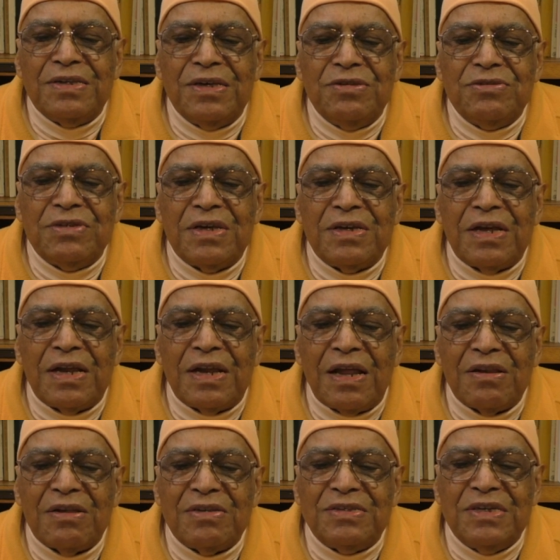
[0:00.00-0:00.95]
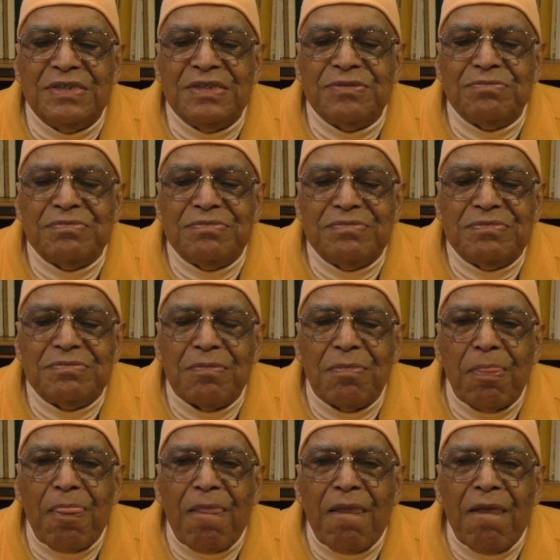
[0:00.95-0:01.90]
use an analogy
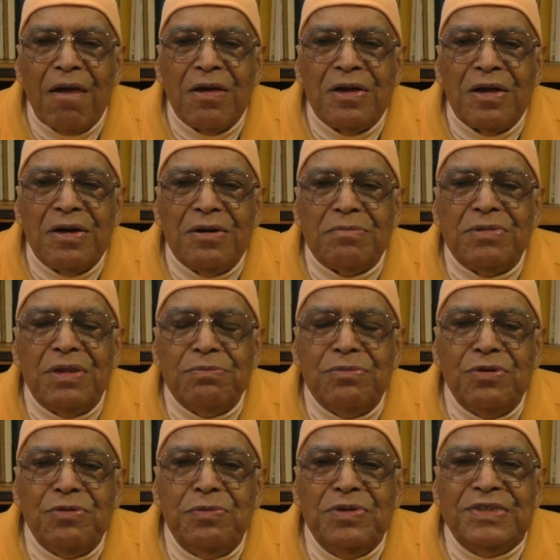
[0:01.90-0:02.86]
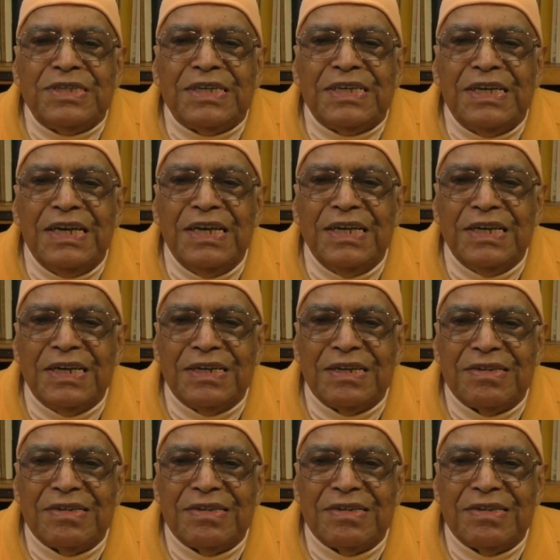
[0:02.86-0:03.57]
of the movie screen.